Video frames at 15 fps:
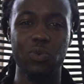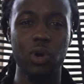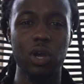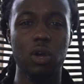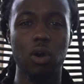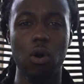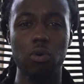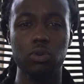
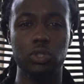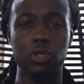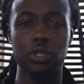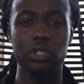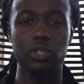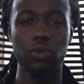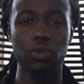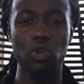What
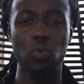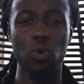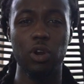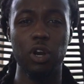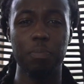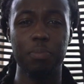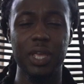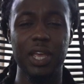cultures do you
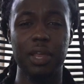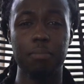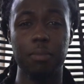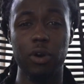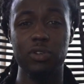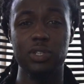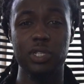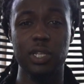want to be
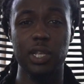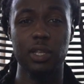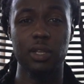immersed in?